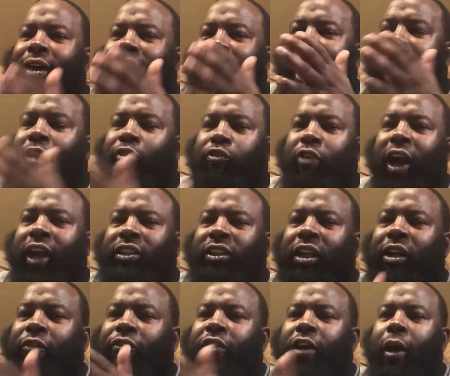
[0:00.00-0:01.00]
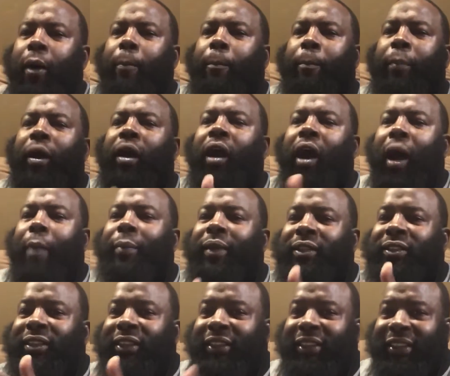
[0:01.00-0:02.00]
direction of him
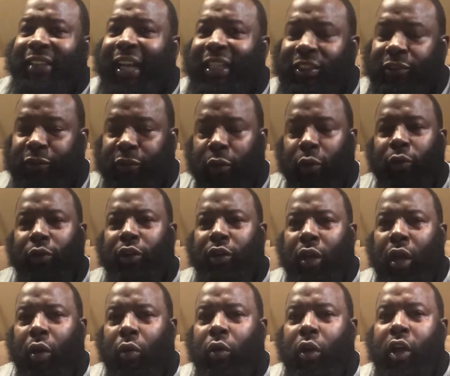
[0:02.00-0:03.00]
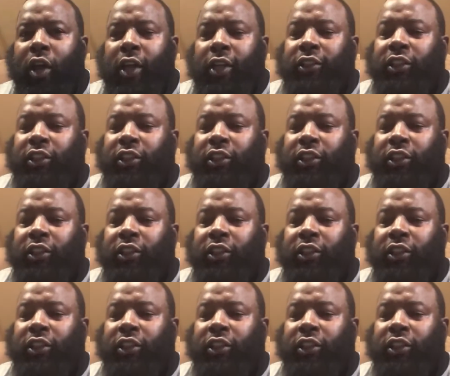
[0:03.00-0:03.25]
becoming successful, you know?